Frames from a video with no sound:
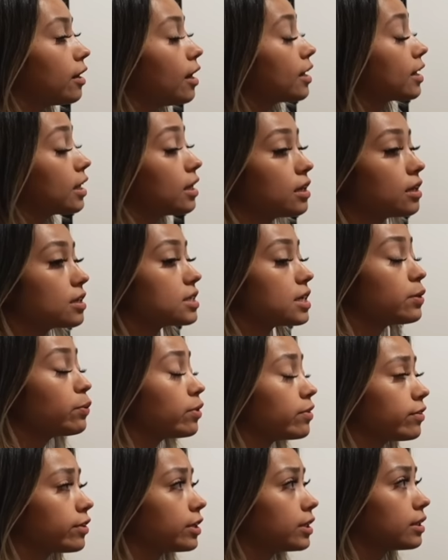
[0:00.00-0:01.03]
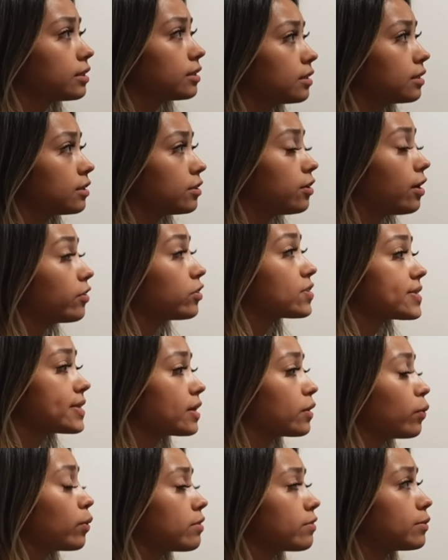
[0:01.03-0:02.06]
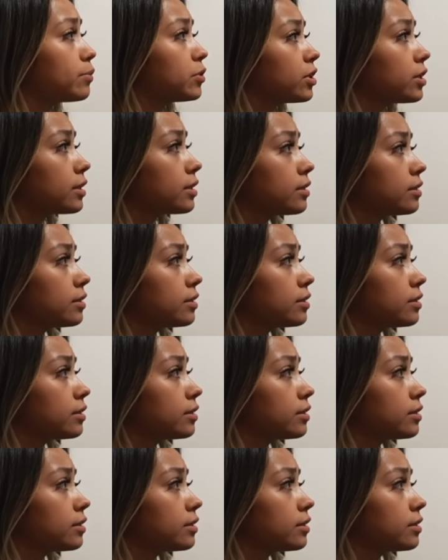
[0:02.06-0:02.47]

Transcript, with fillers: not getting a date with her. You have to stay away from her.